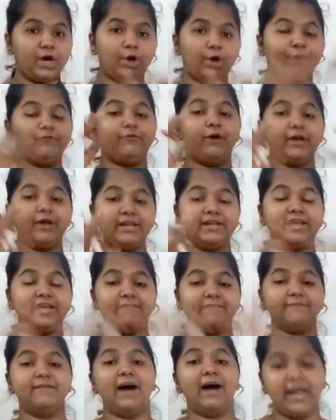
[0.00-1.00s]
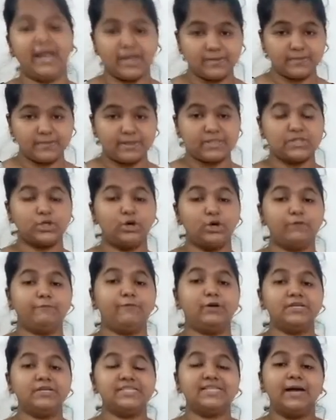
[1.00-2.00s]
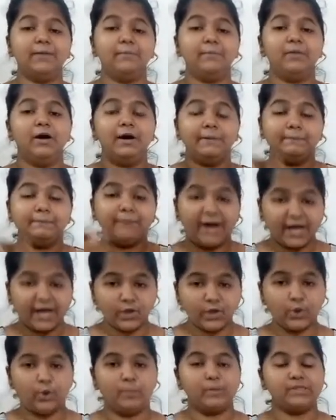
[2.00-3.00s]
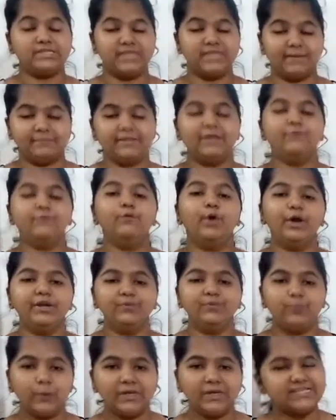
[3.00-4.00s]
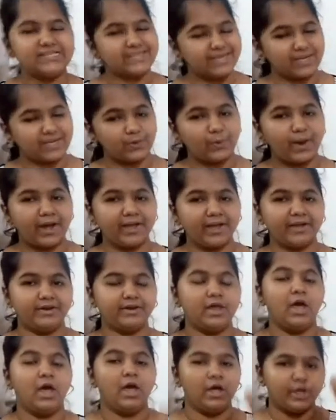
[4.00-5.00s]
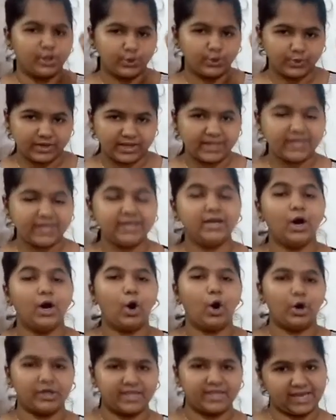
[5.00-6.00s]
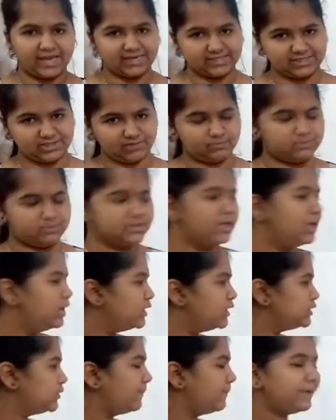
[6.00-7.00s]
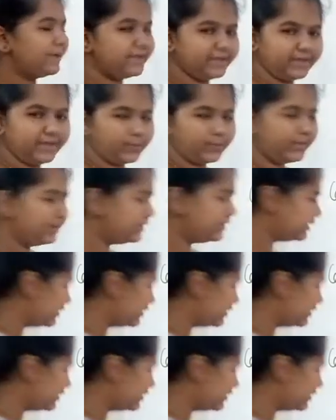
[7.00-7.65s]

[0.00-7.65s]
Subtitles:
for an environment or for some biome or something, what is required? You need organisms. So beginning with